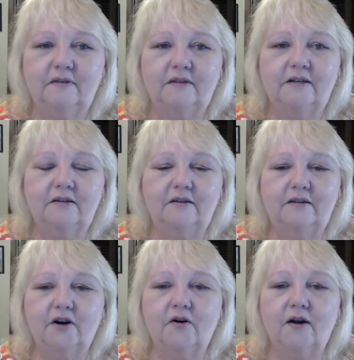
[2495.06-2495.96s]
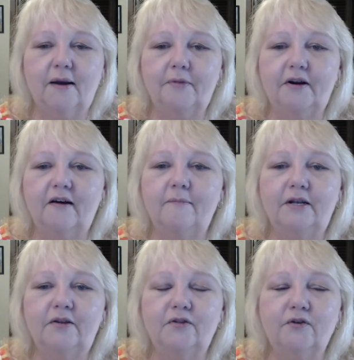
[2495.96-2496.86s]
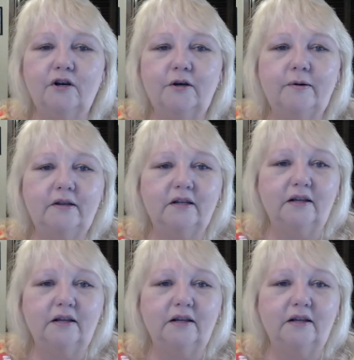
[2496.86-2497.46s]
The crap that I've been through in